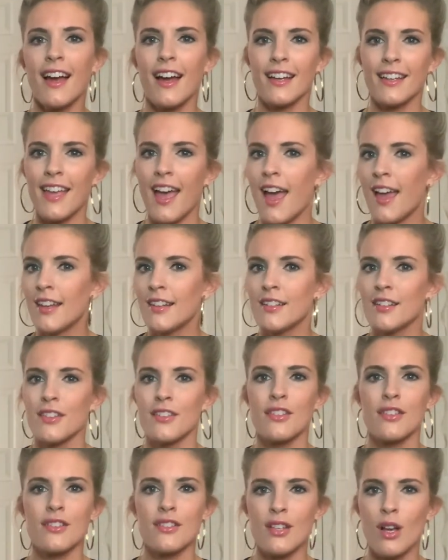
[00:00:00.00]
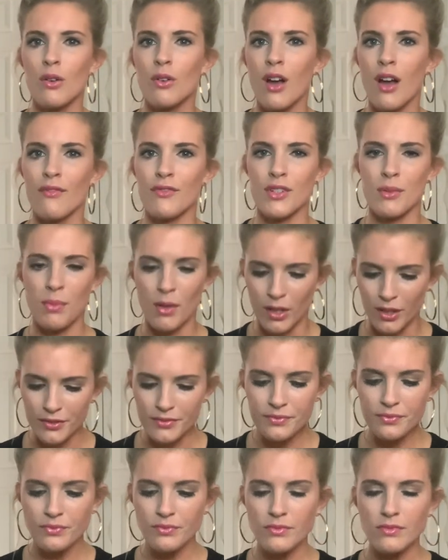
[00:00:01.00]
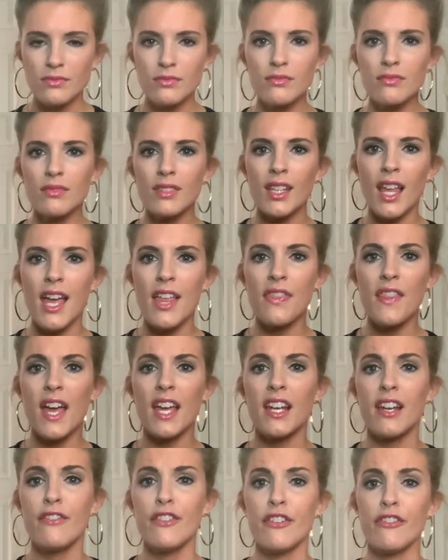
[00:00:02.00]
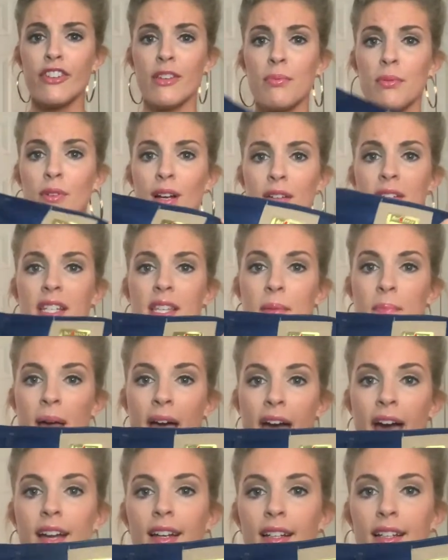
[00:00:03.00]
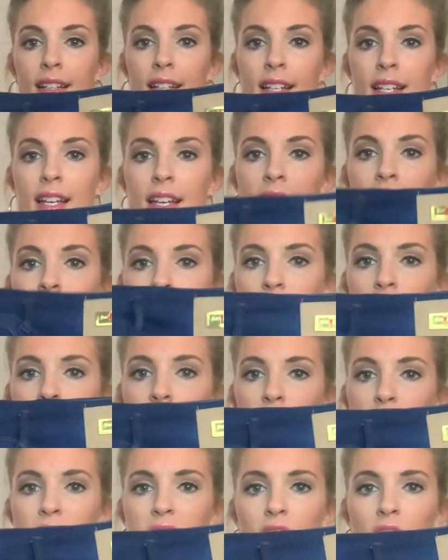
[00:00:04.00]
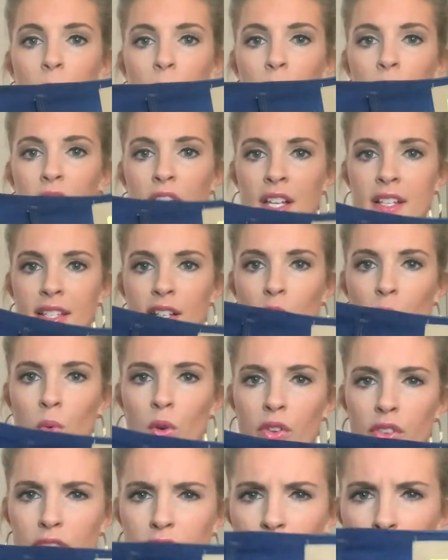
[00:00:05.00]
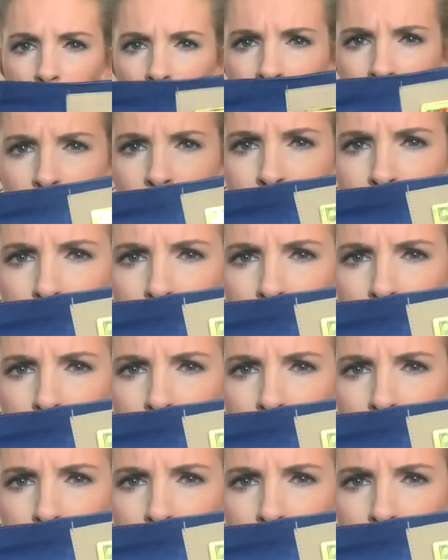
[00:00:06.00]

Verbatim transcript: Again, so comfortable. And then if you flip around to the back, there's a couple things that are worth noting.